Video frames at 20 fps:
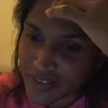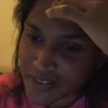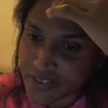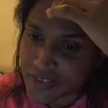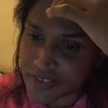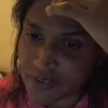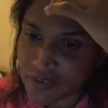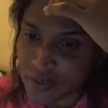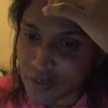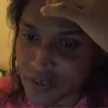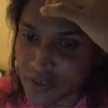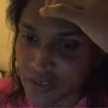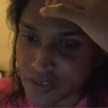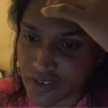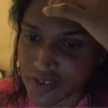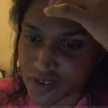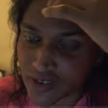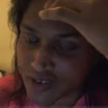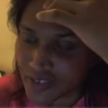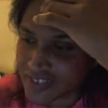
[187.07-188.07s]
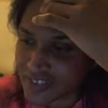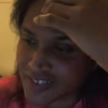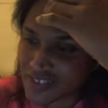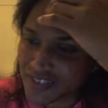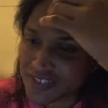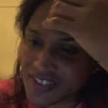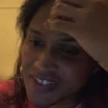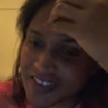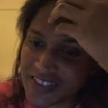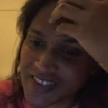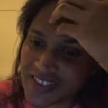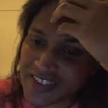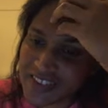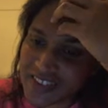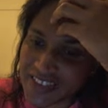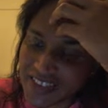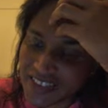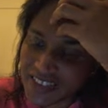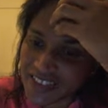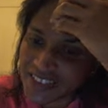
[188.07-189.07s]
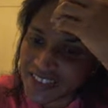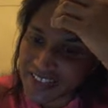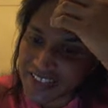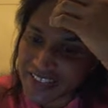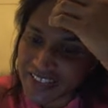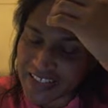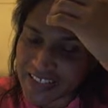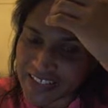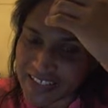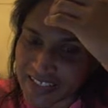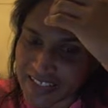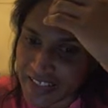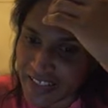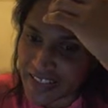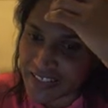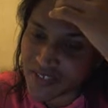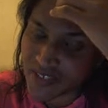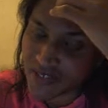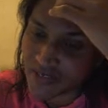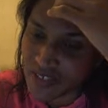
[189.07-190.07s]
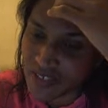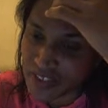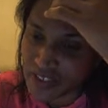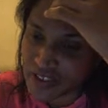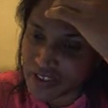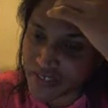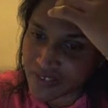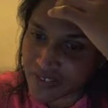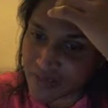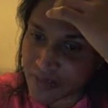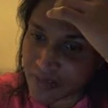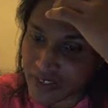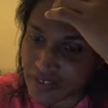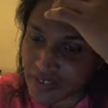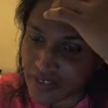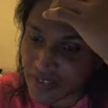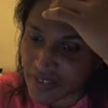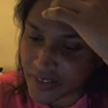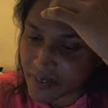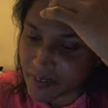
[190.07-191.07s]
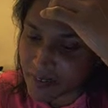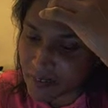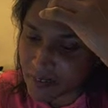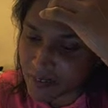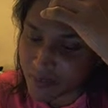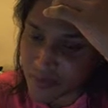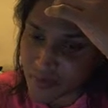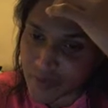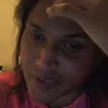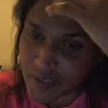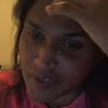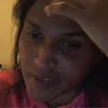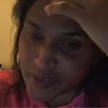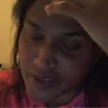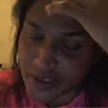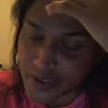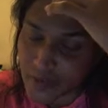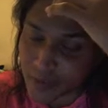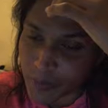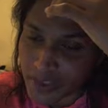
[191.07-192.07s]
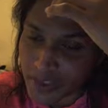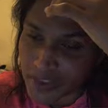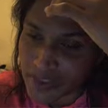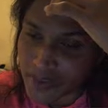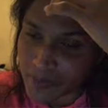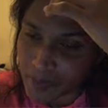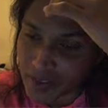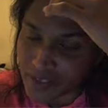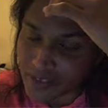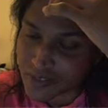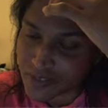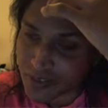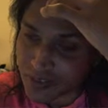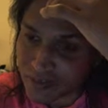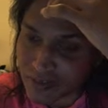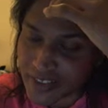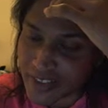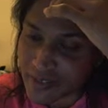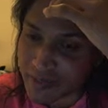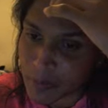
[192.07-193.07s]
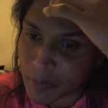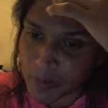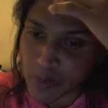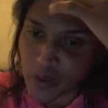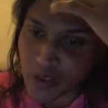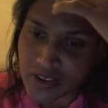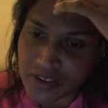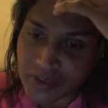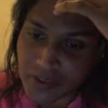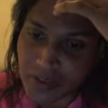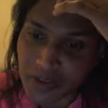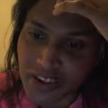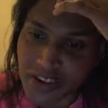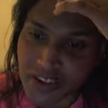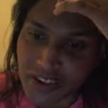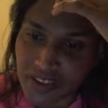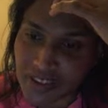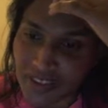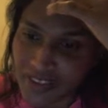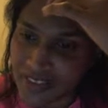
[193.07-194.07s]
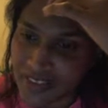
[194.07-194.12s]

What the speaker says: I need to do this. So this isn't an exact reflection of my time spent, but sort of like an approximation